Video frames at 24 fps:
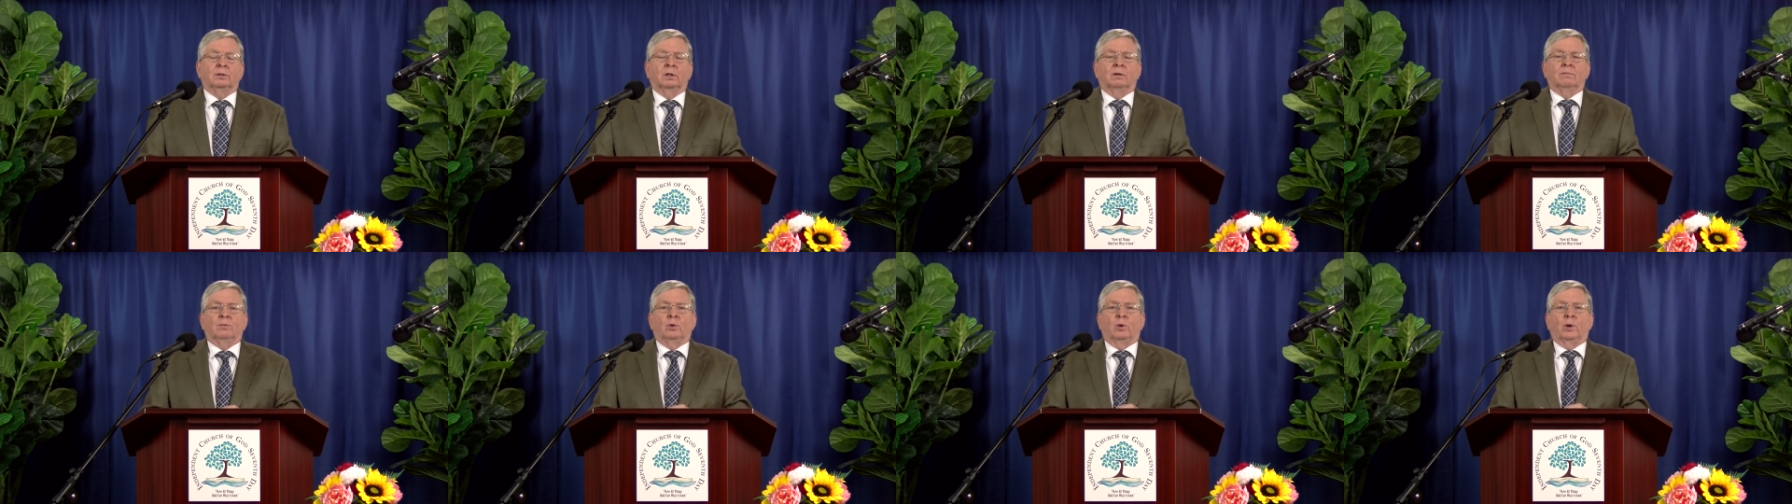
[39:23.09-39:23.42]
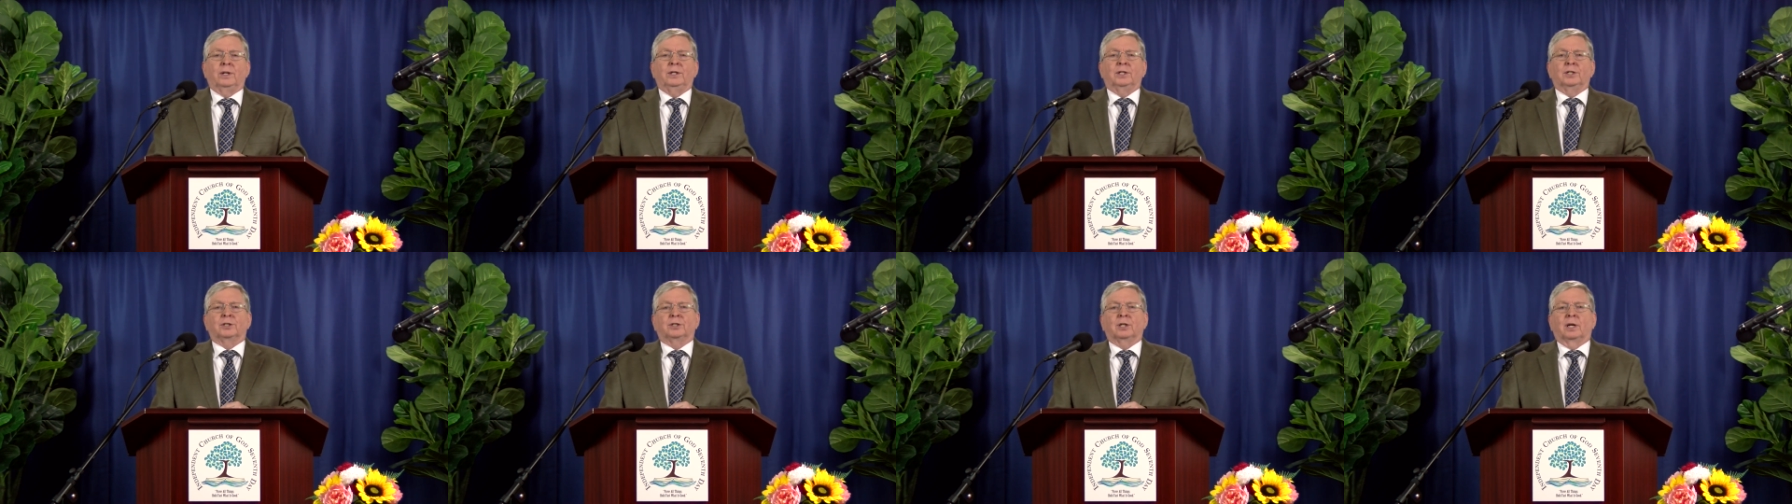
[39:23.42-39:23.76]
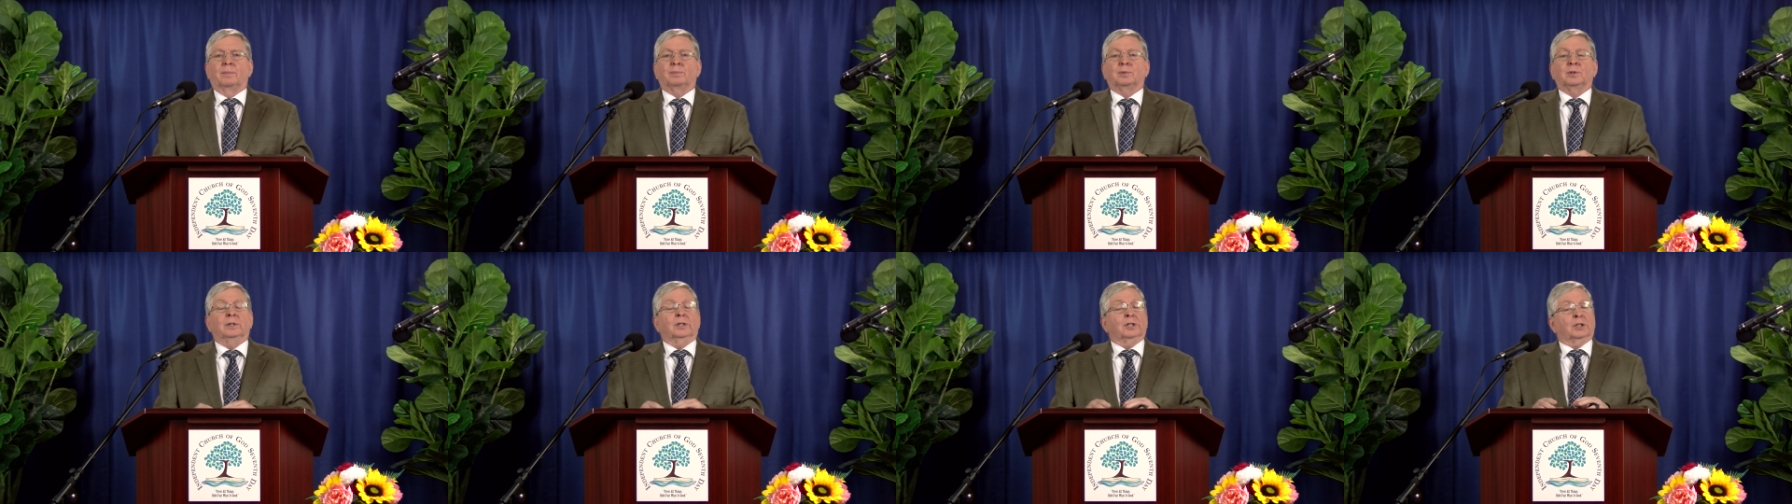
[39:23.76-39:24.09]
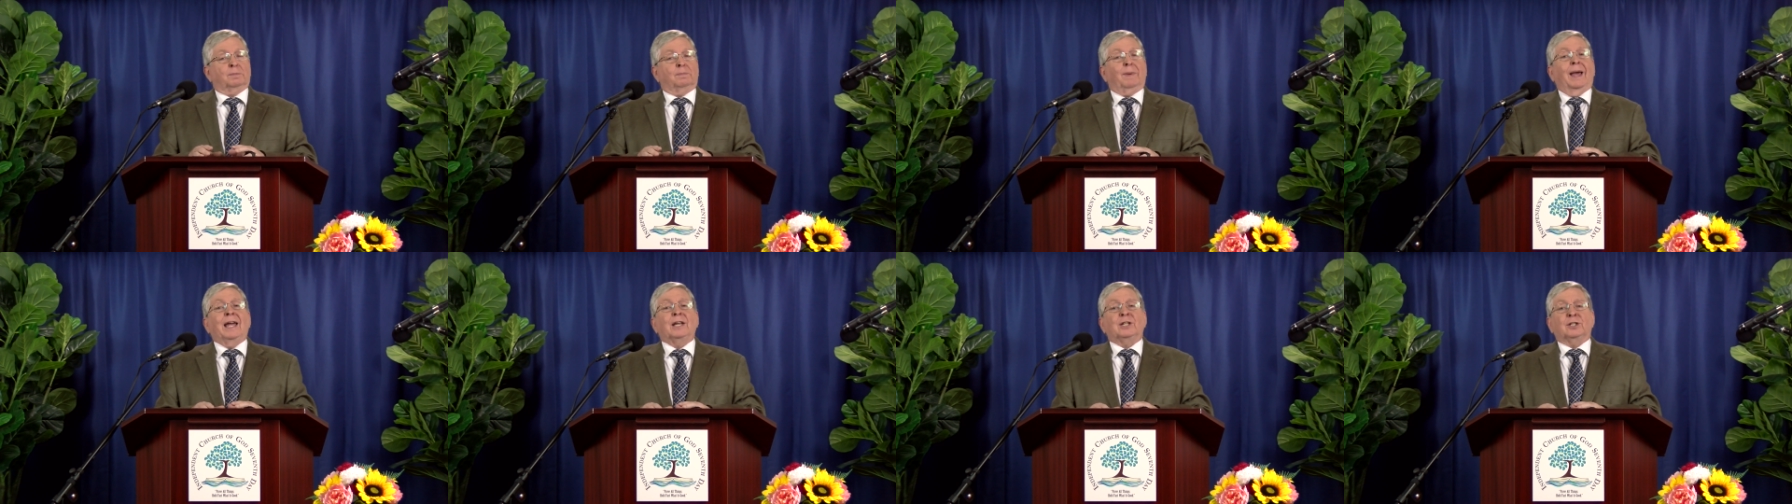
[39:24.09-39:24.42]
to avoid deception,
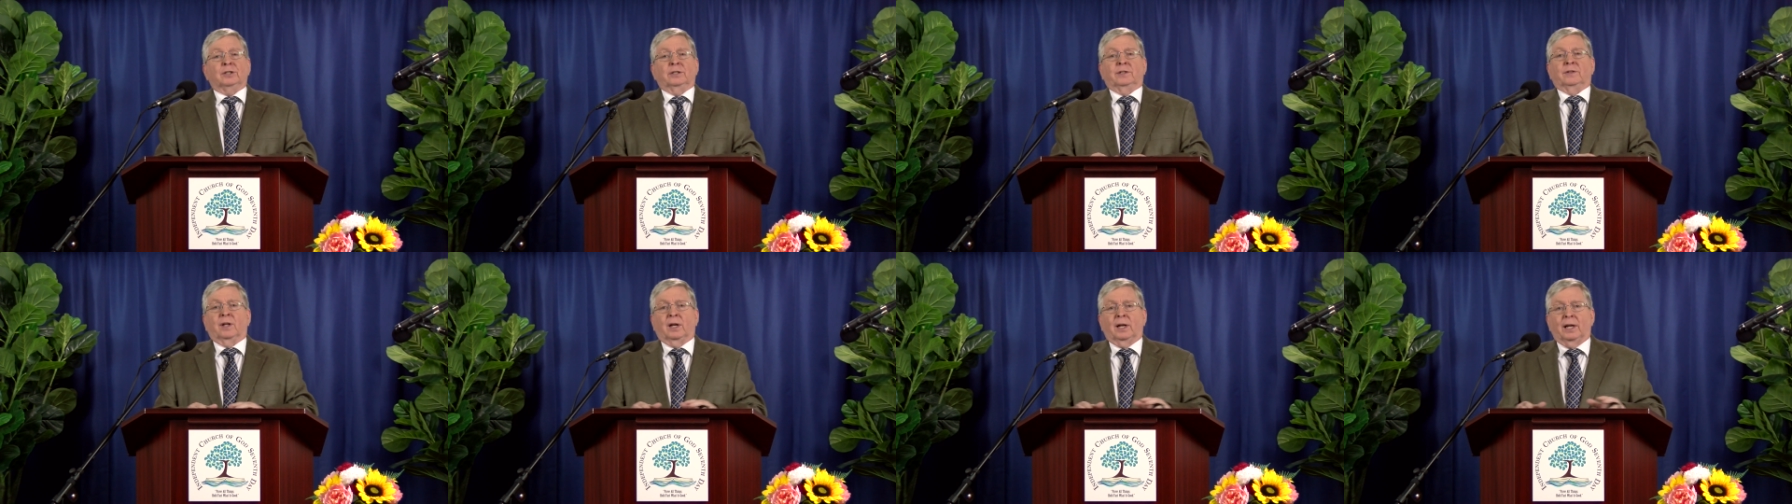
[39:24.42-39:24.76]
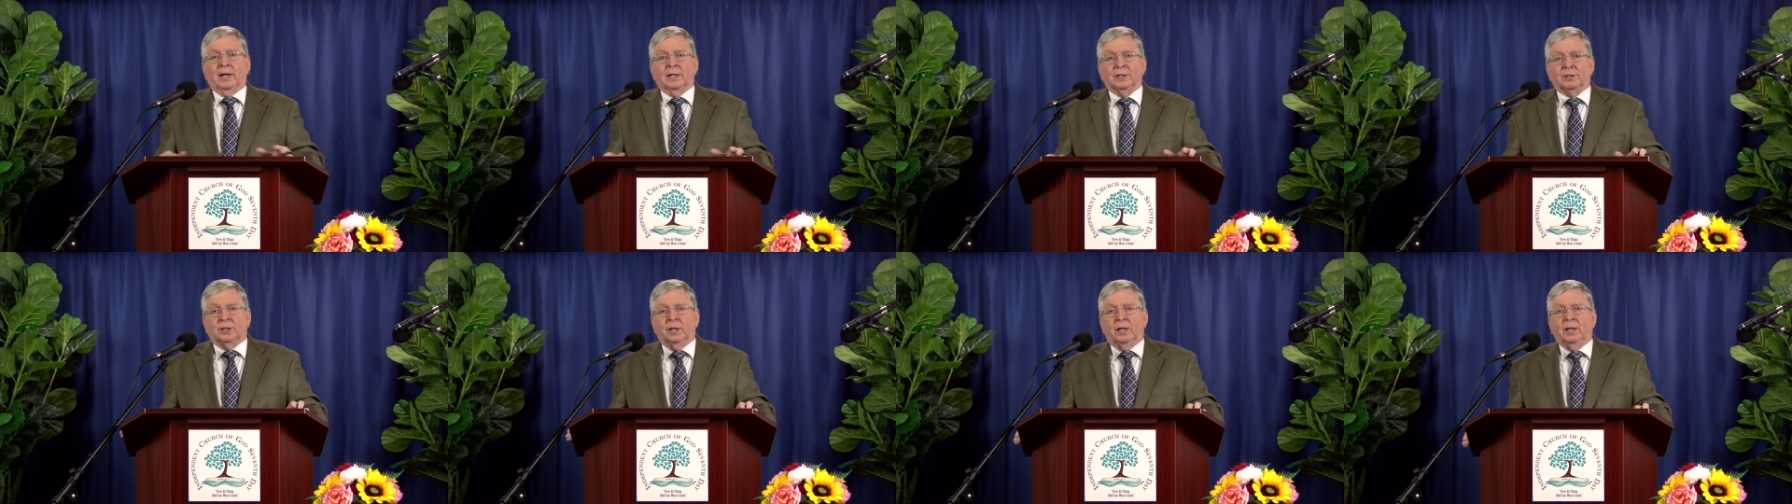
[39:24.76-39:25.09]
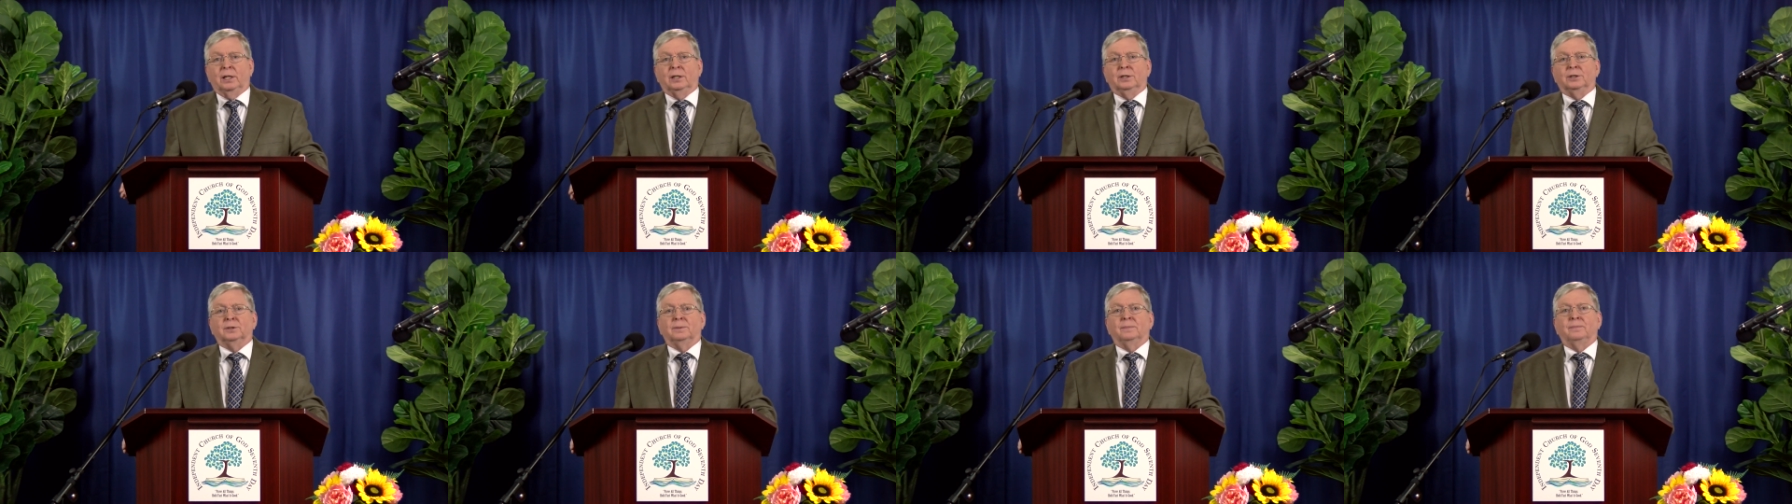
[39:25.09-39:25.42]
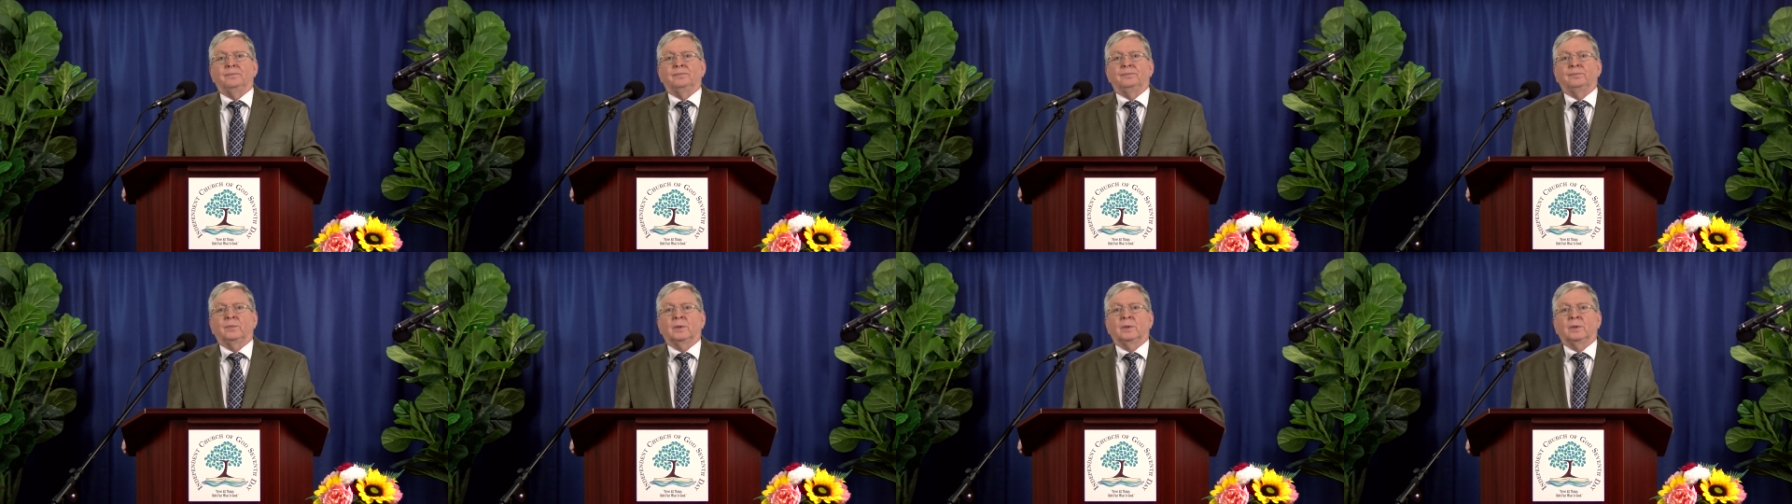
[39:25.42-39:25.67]
especially in the last days.